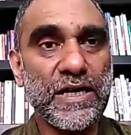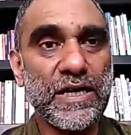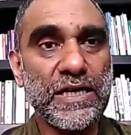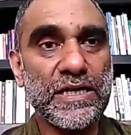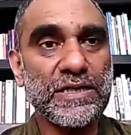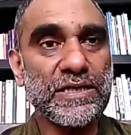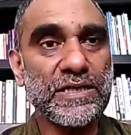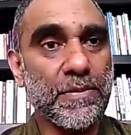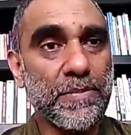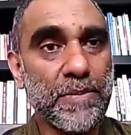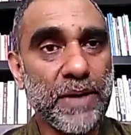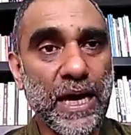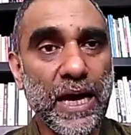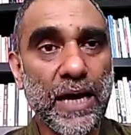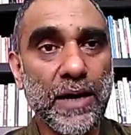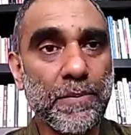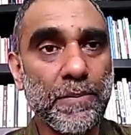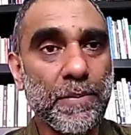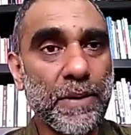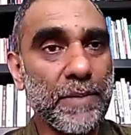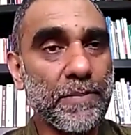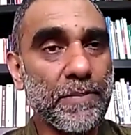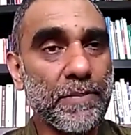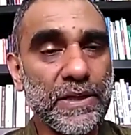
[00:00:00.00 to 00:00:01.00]
some young
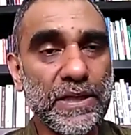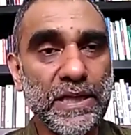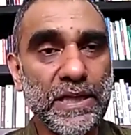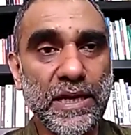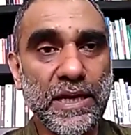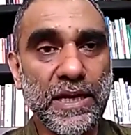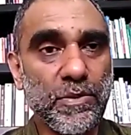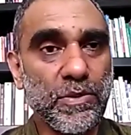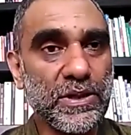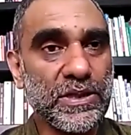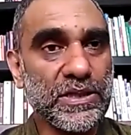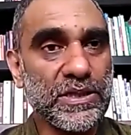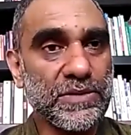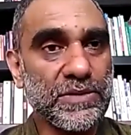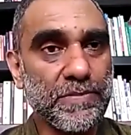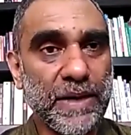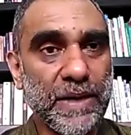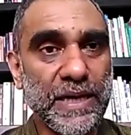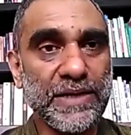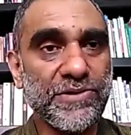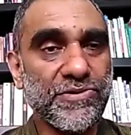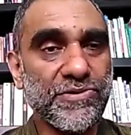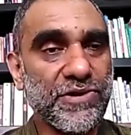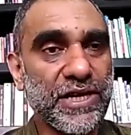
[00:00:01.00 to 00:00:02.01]
people that he was
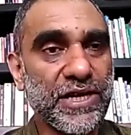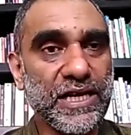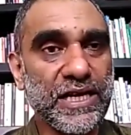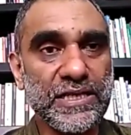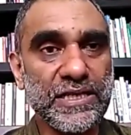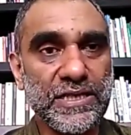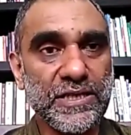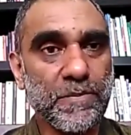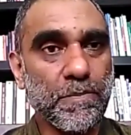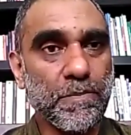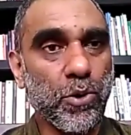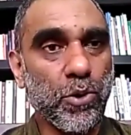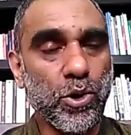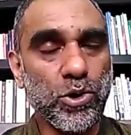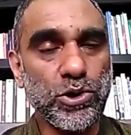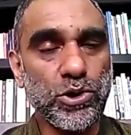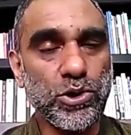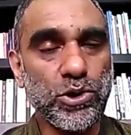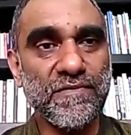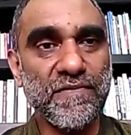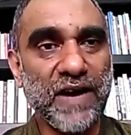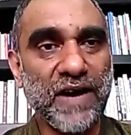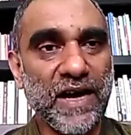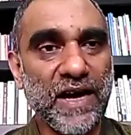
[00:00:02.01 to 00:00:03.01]
mentoring and
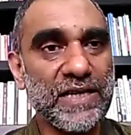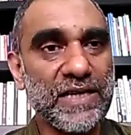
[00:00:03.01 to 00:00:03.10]
supporting